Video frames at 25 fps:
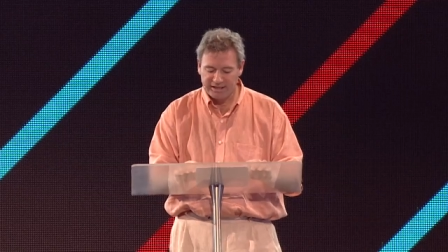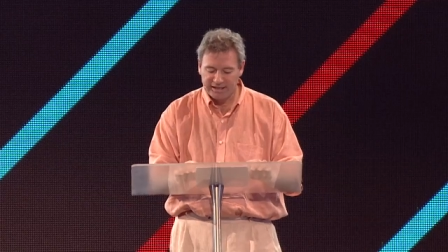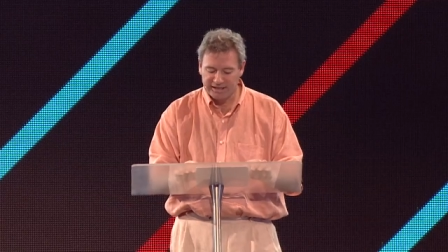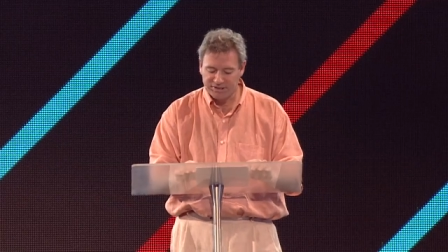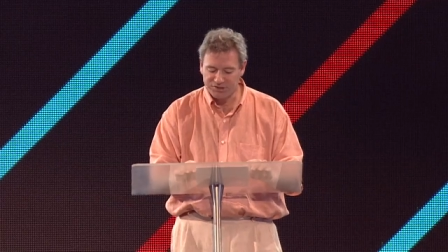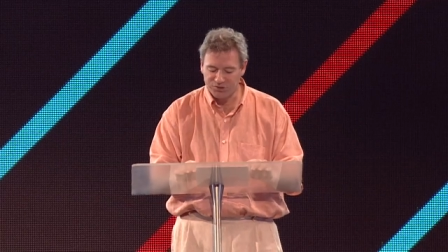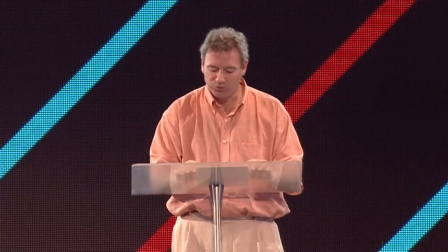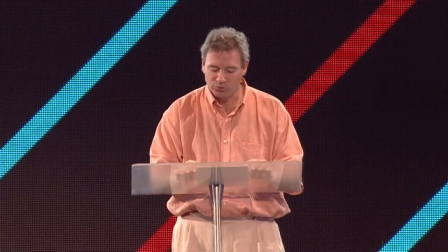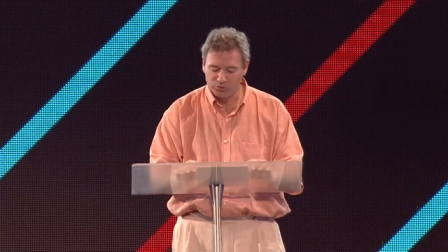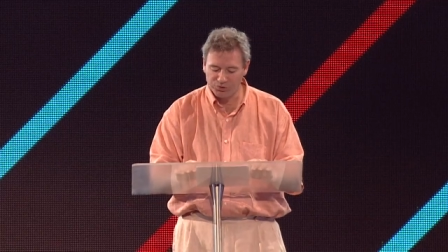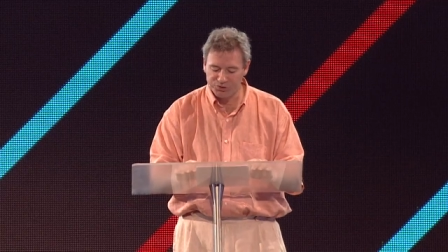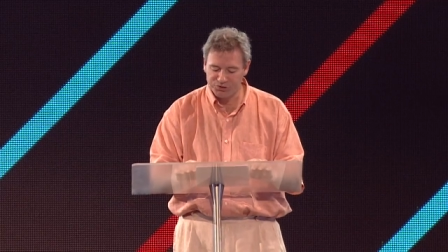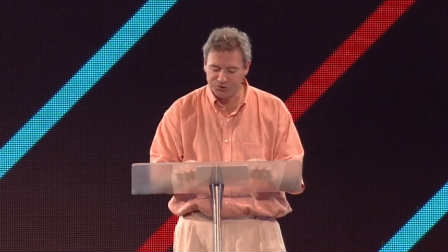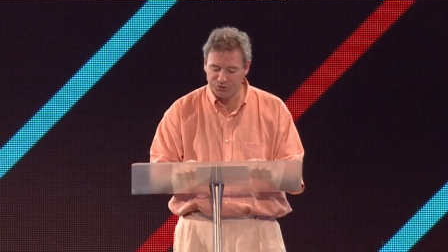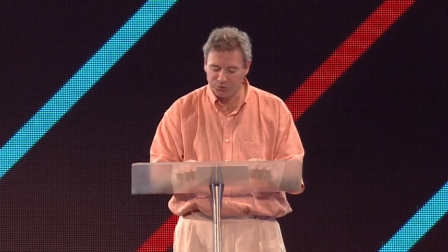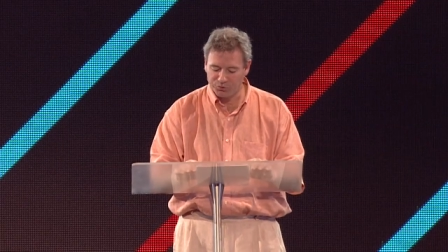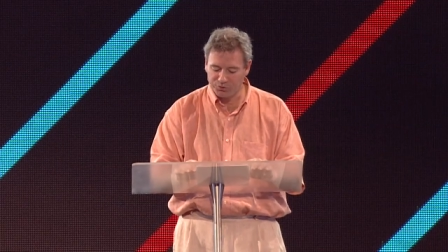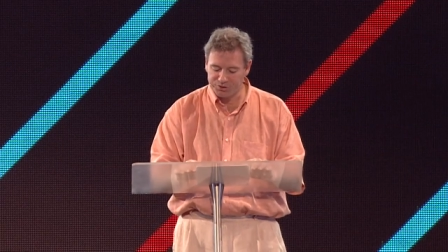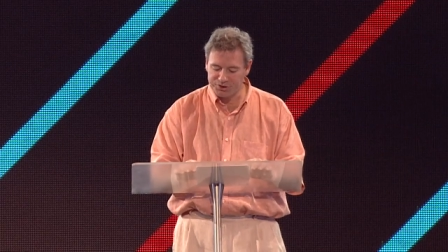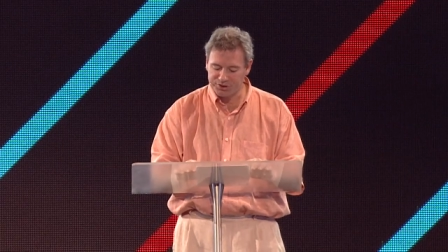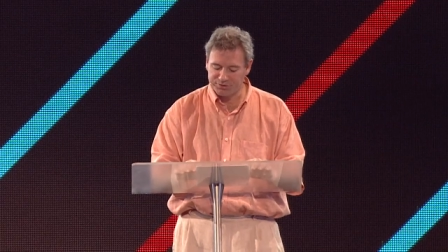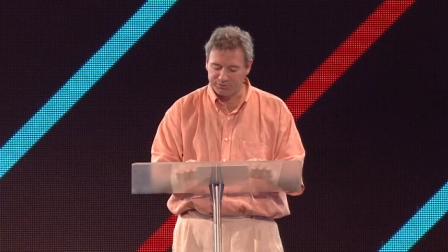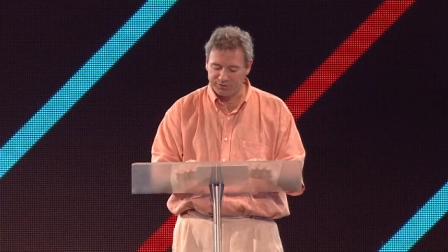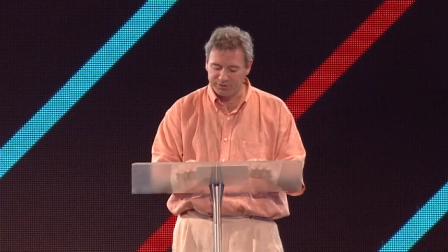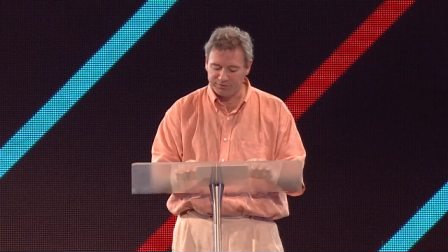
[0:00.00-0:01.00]
has all
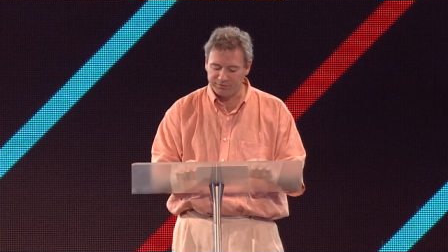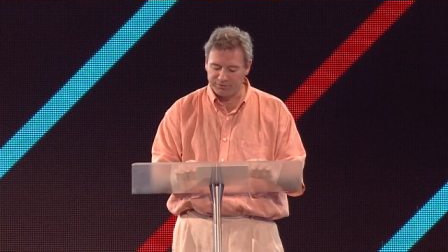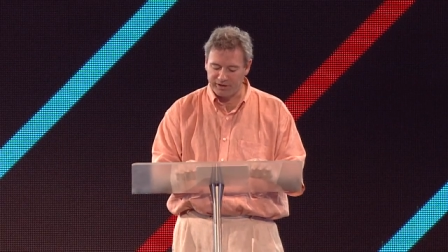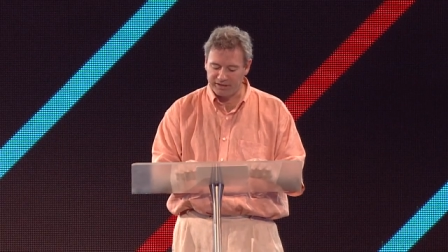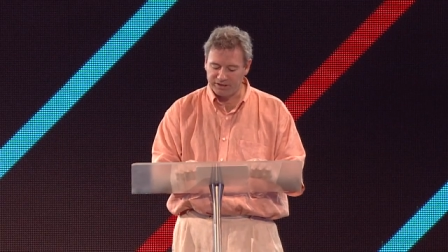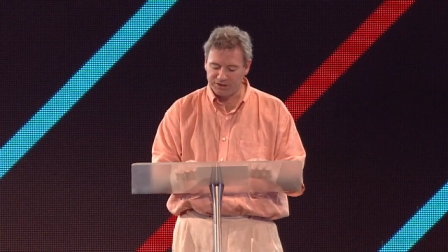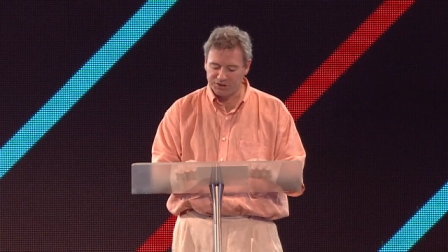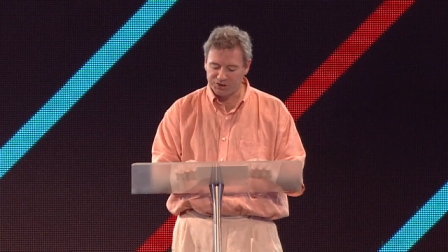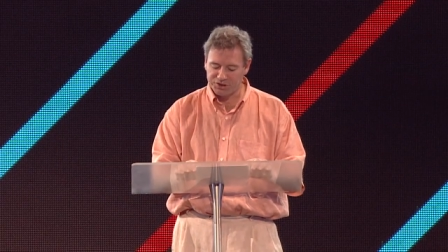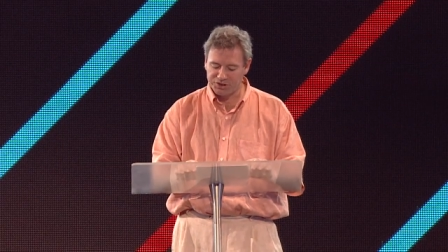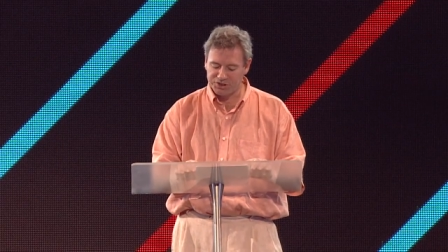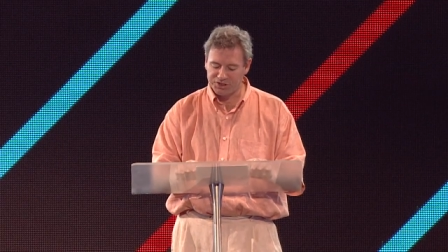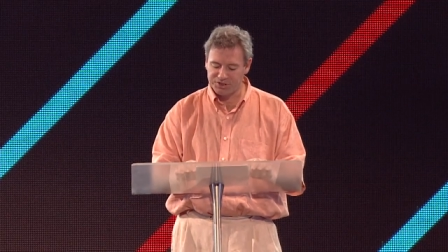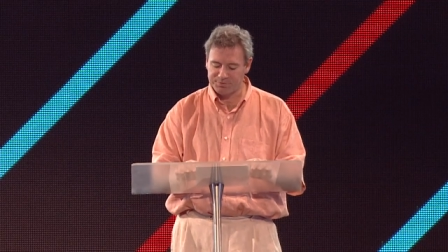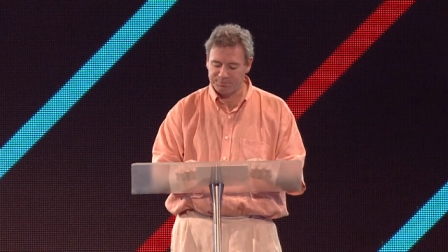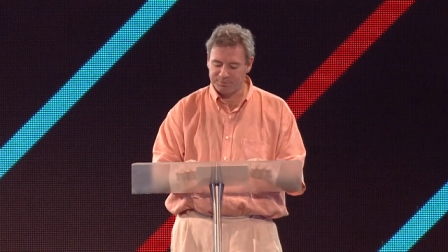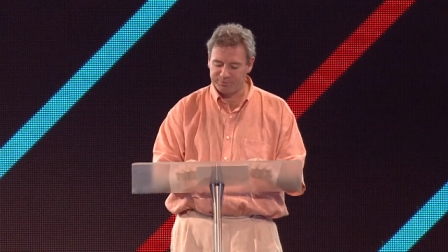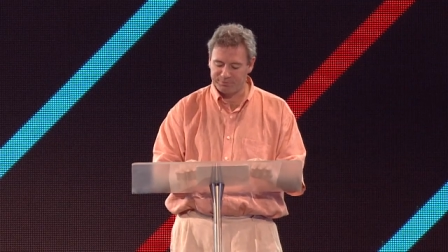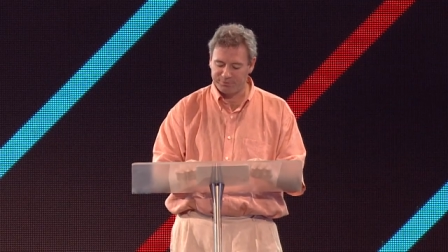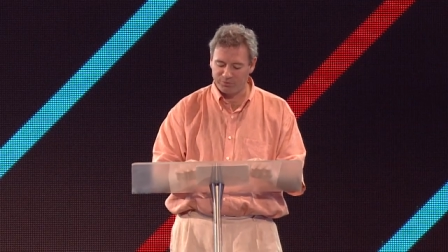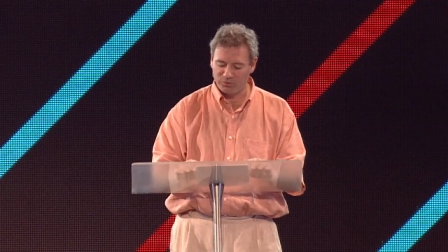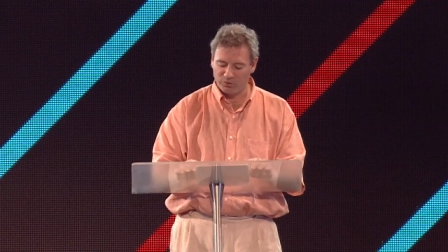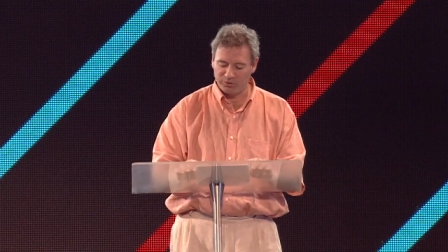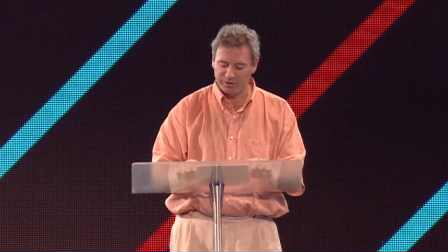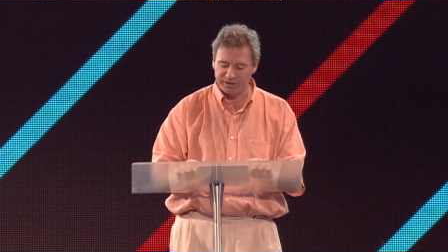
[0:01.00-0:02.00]
sorts of adventures
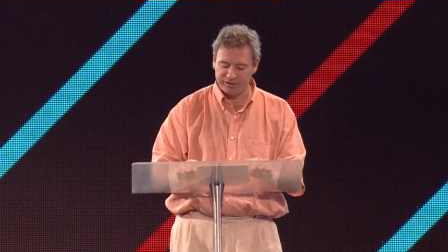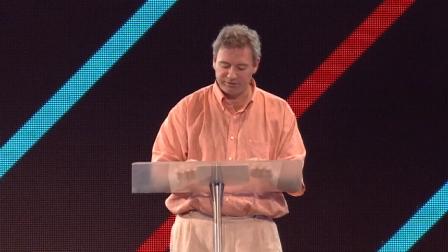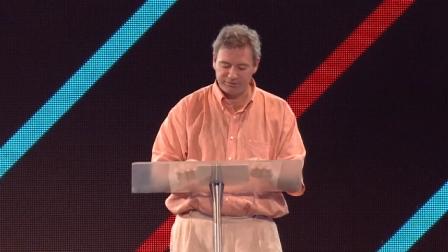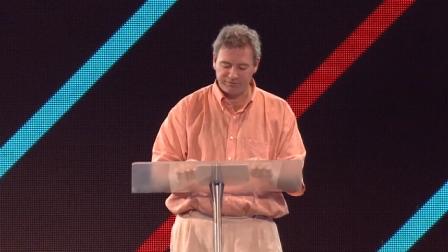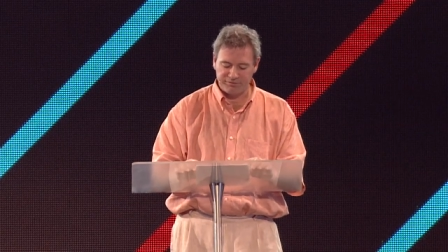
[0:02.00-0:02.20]
before he